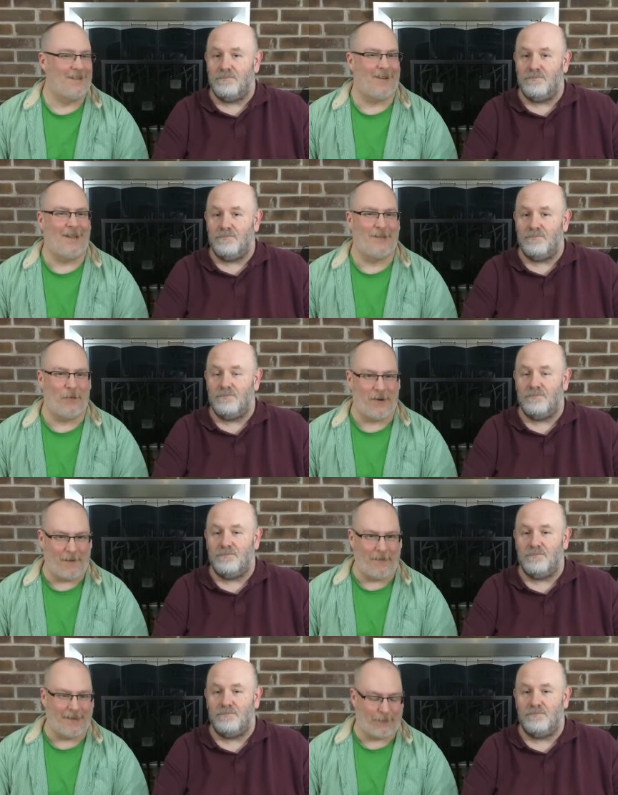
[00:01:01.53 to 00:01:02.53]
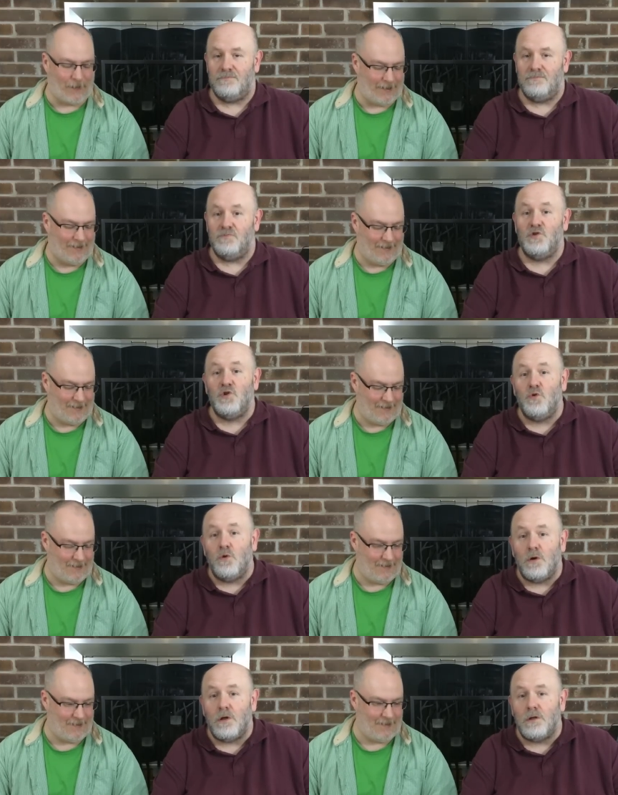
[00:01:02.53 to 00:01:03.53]
Speaker 1: So let's open up this one.
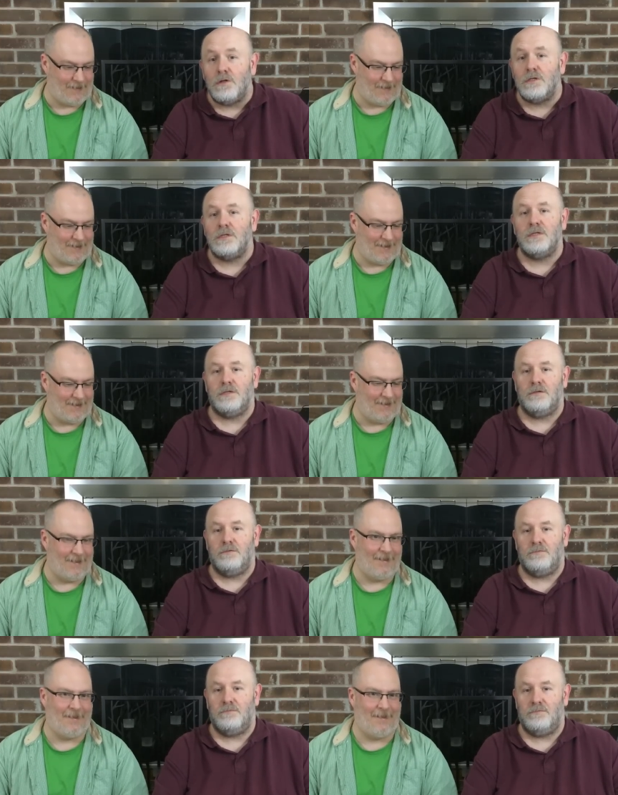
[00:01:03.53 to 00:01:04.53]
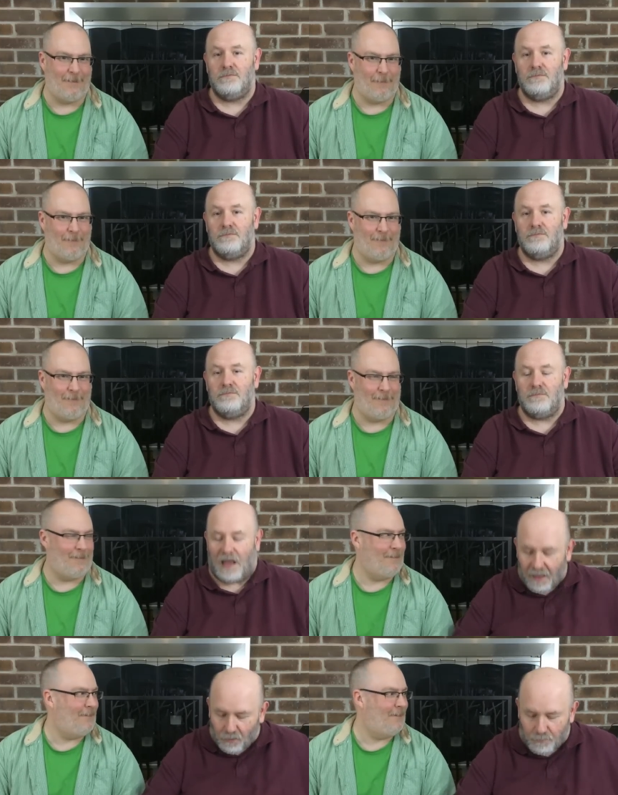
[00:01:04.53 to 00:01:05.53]
Speaker 2: Tools.
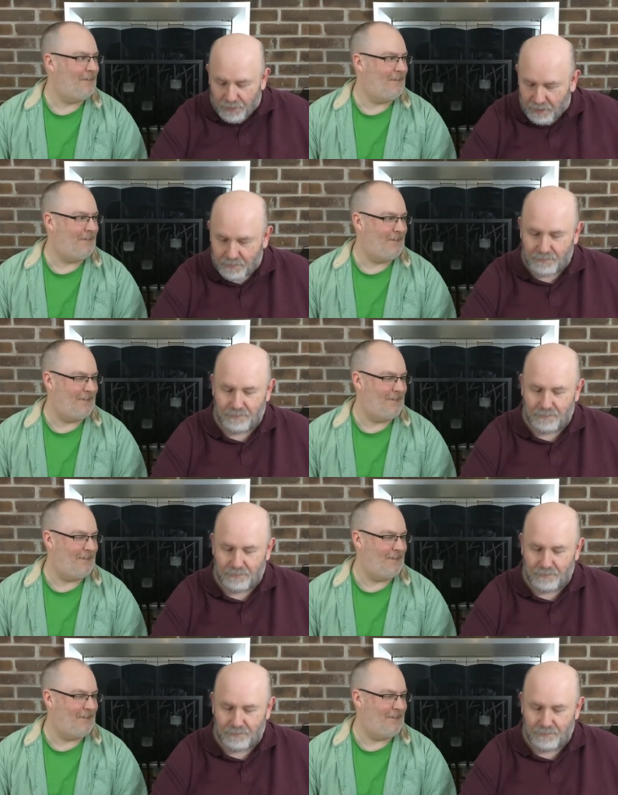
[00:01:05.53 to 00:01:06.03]
I'll open it.